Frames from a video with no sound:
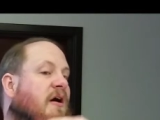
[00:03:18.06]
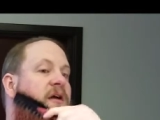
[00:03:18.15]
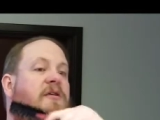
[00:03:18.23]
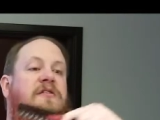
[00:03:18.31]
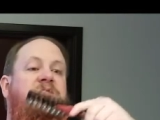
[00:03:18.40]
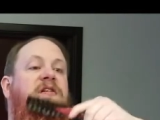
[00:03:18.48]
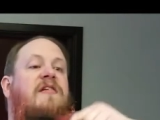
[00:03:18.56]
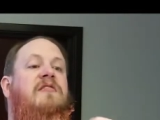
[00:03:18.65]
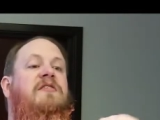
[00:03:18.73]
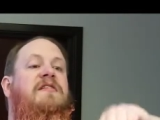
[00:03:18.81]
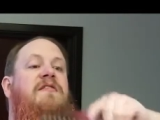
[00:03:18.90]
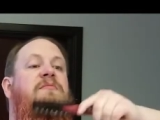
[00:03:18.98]
And there's
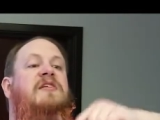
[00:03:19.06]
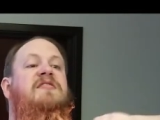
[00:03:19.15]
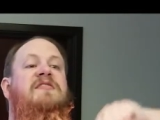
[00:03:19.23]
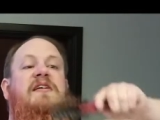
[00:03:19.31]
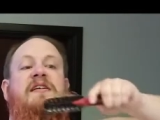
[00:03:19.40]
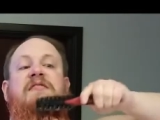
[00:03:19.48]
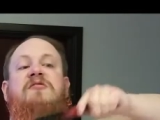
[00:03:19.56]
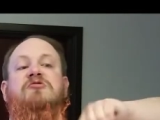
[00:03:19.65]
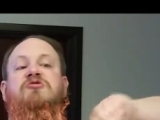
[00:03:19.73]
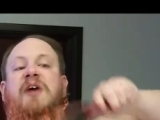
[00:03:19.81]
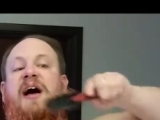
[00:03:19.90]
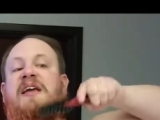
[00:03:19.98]
another reason: make certain you
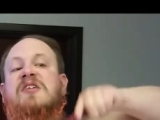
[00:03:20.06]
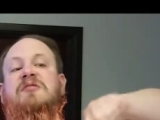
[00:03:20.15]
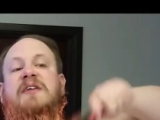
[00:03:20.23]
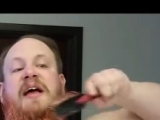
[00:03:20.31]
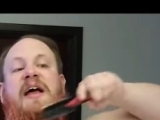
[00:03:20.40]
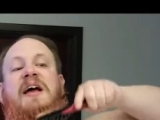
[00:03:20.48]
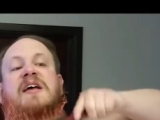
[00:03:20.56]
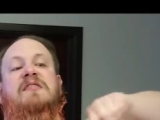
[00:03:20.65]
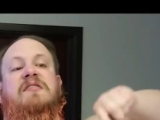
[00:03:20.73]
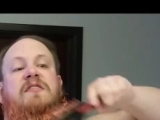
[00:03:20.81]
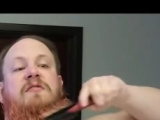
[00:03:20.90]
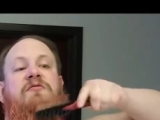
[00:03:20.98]
dry your
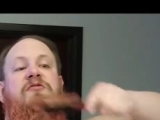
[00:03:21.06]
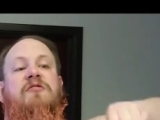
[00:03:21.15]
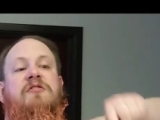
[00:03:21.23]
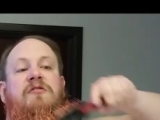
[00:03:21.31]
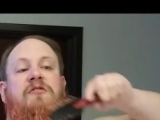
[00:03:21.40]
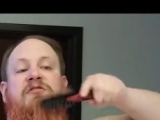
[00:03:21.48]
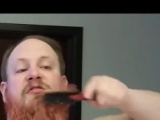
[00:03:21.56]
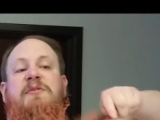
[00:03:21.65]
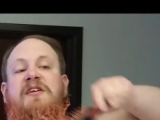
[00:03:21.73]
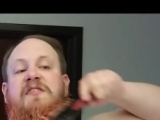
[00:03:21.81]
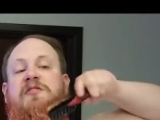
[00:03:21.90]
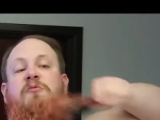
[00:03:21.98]
hands before you do this,
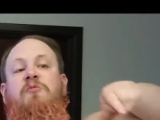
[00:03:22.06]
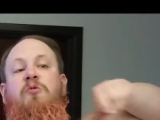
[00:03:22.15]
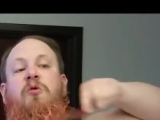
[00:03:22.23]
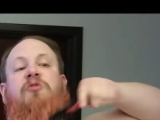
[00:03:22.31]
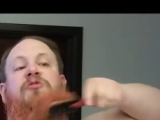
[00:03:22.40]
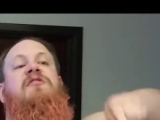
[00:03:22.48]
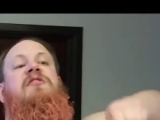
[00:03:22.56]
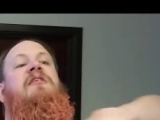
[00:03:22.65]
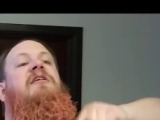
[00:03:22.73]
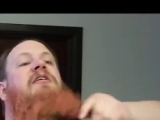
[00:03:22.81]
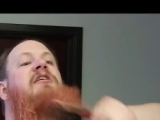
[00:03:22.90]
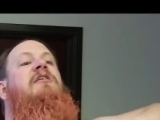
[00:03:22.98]
because the
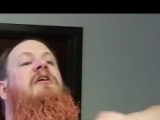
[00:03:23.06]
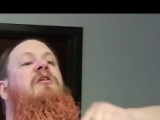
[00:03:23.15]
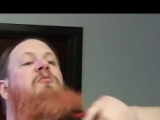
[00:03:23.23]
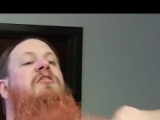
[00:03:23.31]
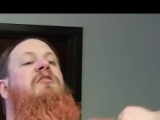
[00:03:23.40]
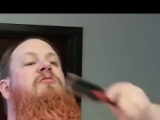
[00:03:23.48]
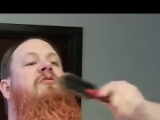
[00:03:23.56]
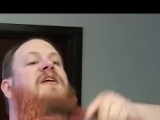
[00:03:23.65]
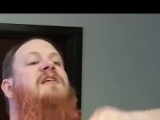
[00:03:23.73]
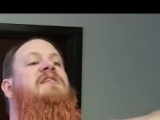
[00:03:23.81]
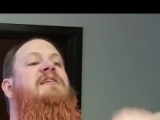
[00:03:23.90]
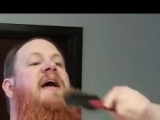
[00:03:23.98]
water will
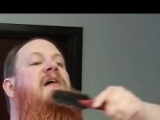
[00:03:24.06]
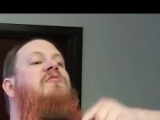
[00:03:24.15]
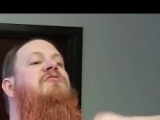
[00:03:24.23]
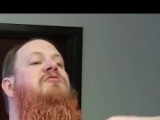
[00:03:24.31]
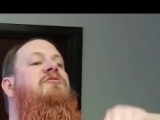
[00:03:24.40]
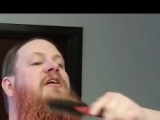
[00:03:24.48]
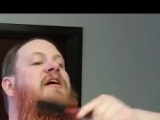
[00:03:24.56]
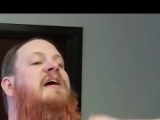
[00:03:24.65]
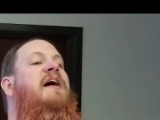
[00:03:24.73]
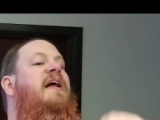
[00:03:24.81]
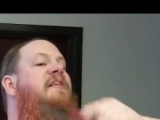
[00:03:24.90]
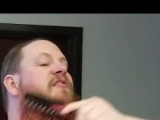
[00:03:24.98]
run down your
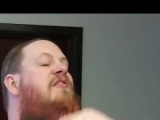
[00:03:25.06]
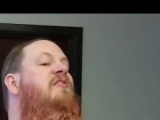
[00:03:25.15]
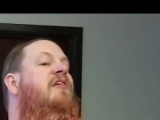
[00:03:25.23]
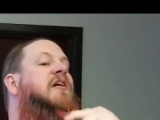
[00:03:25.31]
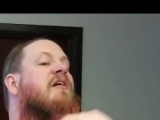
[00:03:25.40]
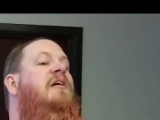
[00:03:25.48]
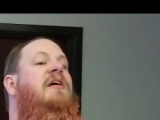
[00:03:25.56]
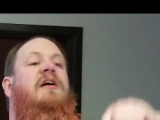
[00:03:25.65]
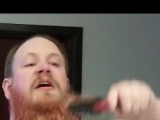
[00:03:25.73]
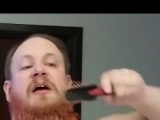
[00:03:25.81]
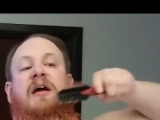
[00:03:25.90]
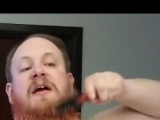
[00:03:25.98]
hands,
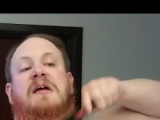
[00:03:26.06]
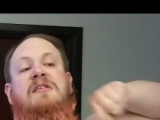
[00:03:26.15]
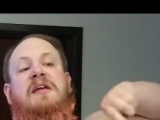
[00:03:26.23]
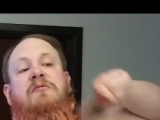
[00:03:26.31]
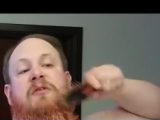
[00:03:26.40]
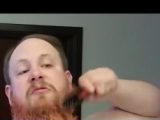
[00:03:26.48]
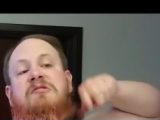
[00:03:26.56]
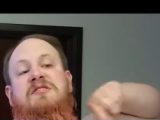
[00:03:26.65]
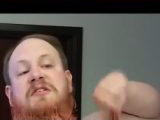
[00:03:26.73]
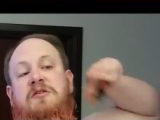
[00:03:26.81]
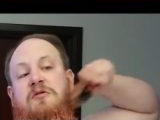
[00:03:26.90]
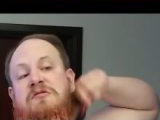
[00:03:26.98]
and then it will
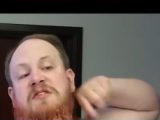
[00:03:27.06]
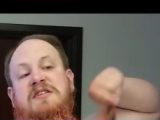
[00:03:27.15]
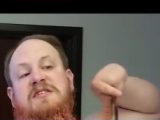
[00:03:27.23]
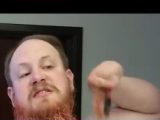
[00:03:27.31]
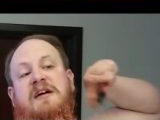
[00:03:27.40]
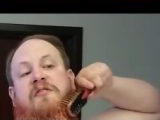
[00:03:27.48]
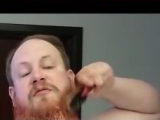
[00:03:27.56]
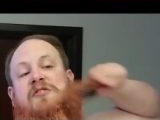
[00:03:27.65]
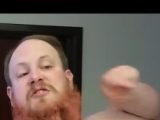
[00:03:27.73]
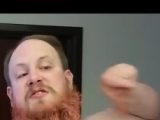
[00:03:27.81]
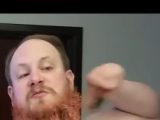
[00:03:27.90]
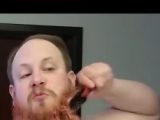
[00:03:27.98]
dilute this stuff,
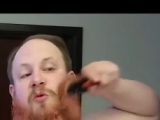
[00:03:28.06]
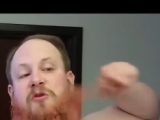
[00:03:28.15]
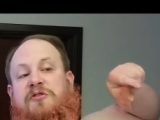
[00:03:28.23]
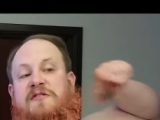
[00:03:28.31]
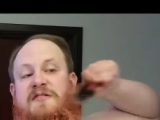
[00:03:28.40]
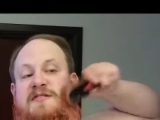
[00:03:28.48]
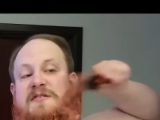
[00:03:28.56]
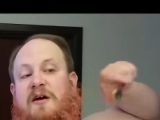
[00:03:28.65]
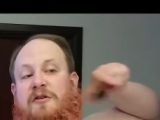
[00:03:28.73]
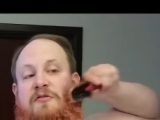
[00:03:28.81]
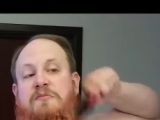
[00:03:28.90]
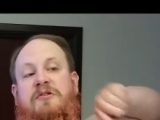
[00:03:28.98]
which is water
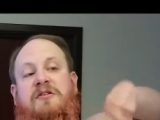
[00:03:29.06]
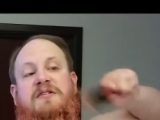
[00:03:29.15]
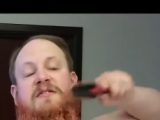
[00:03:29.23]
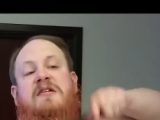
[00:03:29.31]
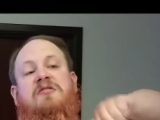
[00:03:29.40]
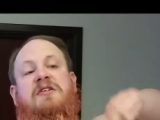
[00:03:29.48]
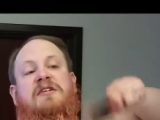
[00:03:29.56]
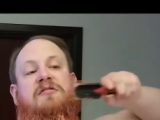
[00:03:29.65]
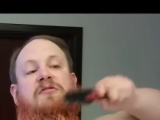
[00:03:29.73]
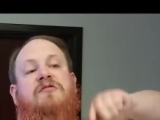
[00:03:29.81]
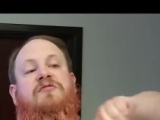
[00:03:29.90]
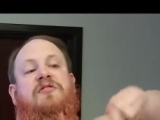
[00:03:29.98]
soluble. It's how you get it
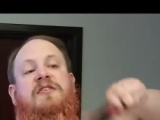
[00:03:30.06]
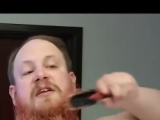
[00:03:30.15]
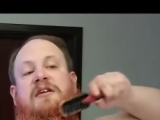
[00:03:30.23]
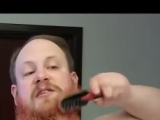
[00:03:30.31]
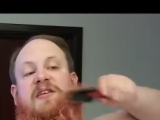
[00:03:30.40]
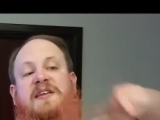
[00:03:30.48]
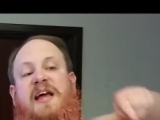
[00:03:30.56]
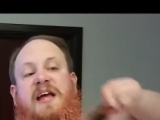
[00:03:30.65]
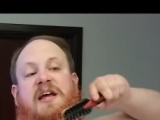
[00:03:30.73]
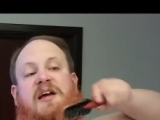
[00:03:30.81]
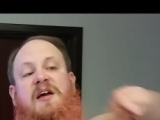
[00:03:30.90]
off at the end of the day,